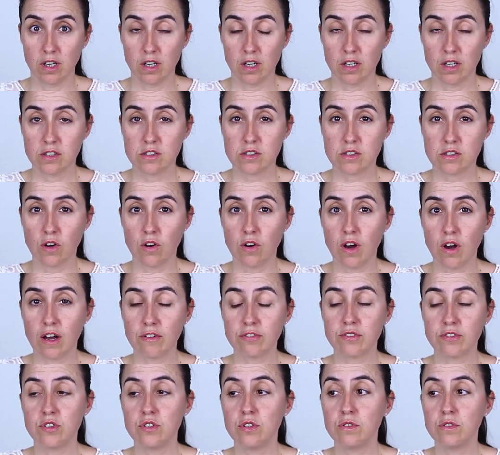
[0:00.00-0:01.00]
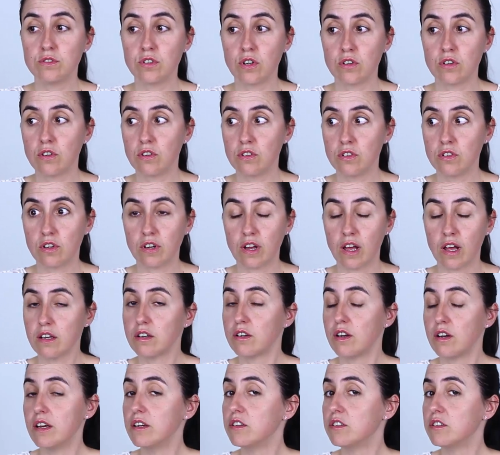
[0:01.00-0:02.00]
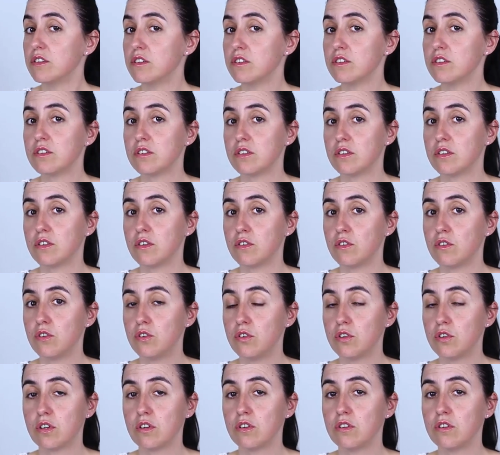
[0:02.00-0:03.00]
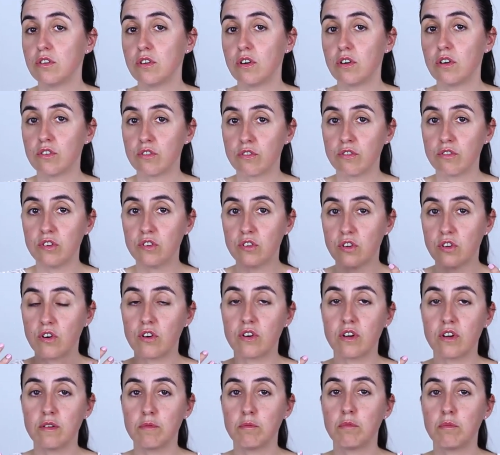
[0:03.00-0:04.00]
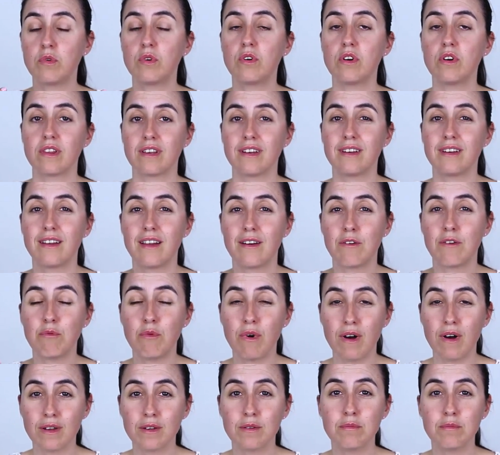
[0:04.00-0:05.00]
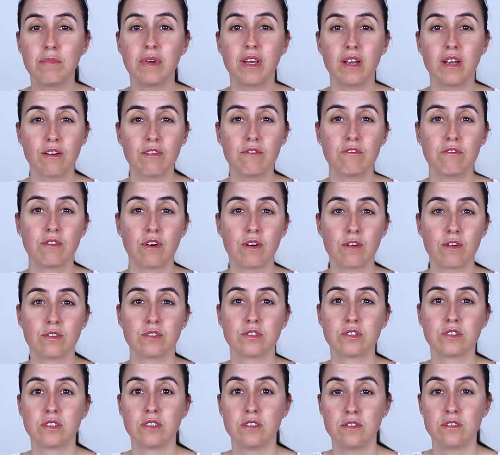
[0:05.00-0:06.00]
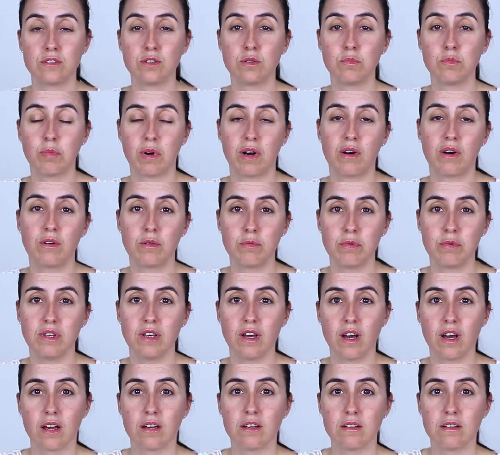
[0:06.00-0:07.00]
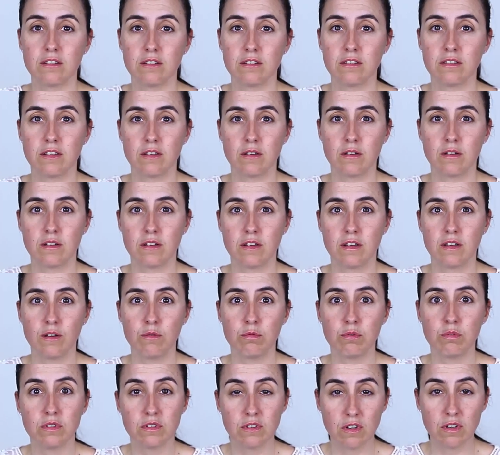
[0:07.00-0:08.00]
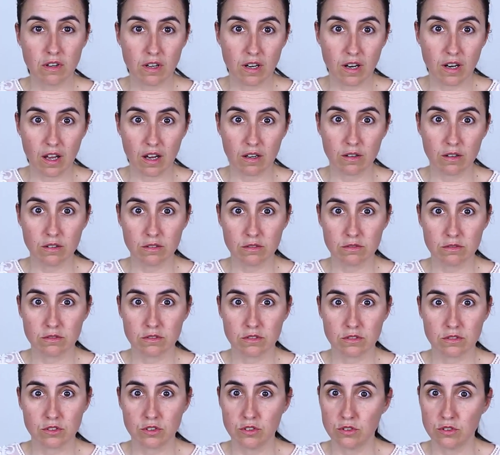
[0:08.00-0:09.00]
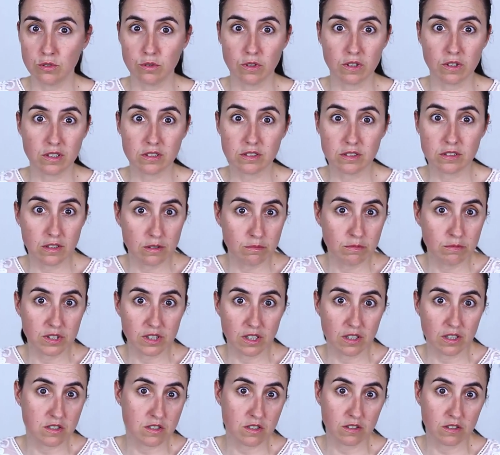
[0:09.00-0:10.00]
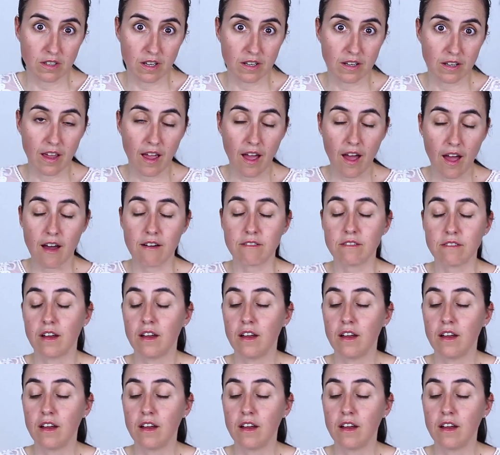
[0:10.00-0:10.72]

So after you've done all your calculations, you cannot return more than 1 million rows into Power BI. It will not allow to do it. It's a limitation that they have.